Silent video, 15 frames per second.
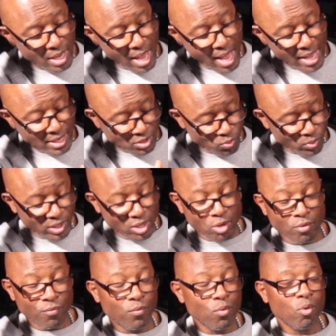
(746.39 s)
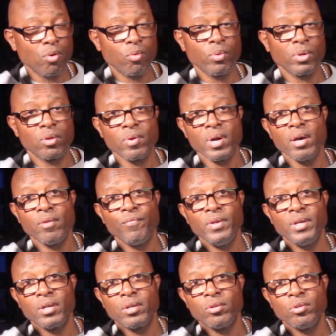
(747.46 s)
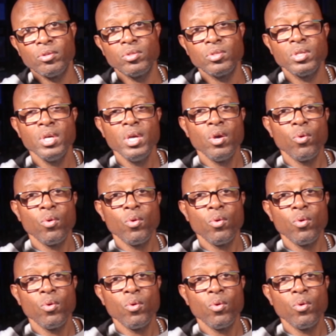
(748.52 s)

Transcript: as we go forward with ground vehicles,